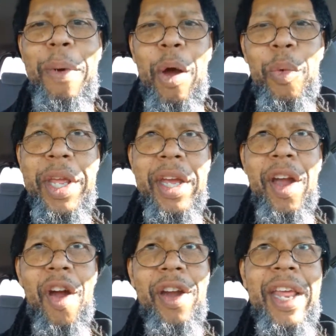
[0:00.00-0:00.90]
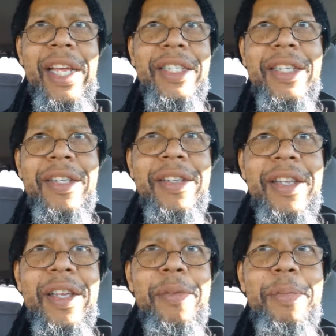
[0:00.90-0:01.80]
reincarnation
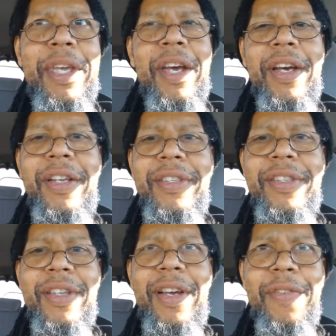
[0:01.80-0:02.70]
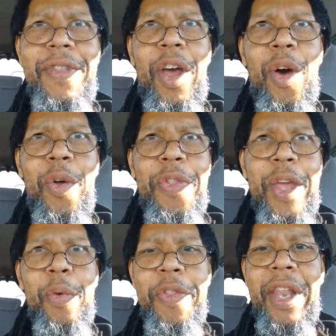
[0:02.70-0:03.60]
because of the whole
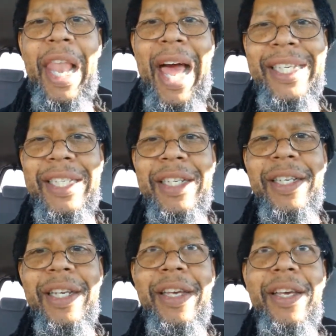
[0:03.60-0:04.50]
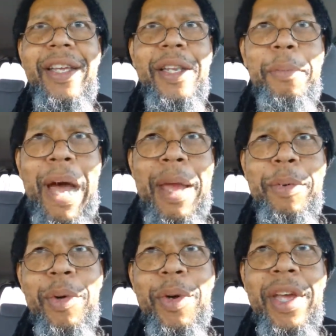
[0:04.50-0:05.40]
thing with Elijah in the
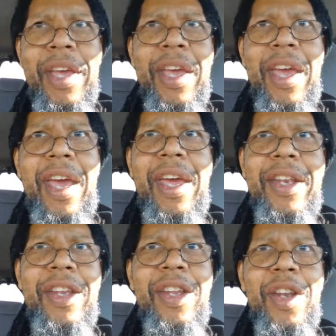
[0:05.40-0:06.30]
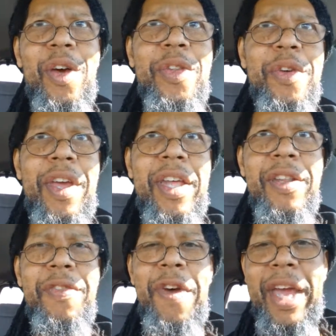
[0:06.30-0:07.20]
Bible, and
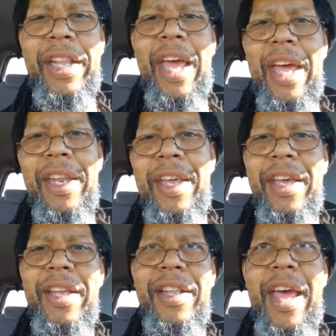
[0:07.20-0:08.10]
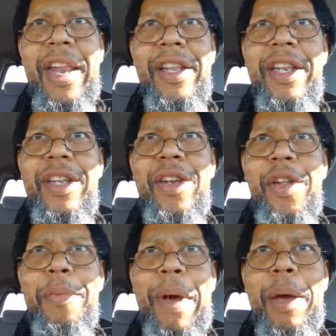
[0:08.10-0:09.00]
the fact that
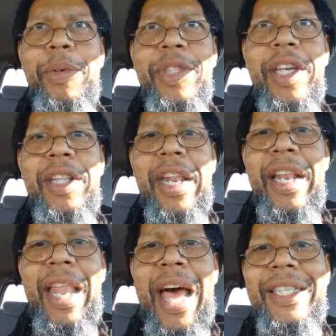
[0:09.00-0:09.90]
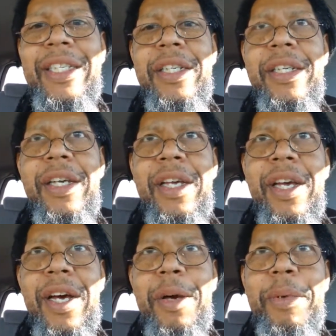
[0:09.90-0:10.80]
the Bible said that Elijah
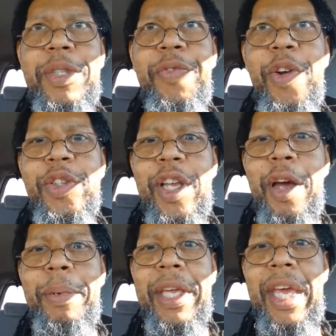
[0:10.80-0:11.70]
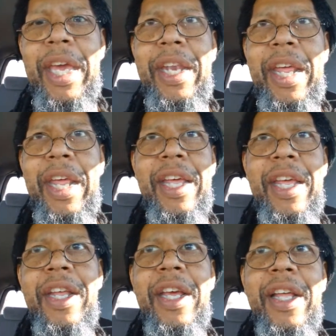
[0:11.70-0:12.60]
must first come again, and
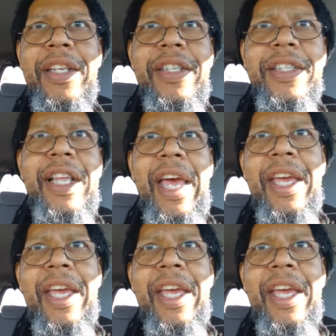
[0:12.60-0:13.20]
then just like